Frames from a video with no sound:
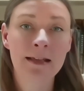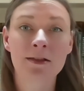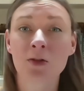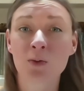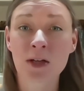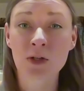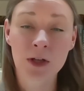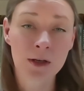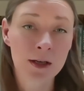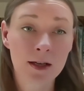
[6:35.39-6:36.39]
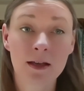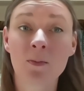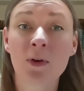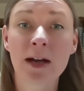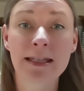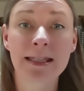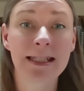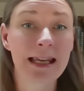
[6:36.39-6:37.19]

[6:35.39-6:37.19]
structured, compressed,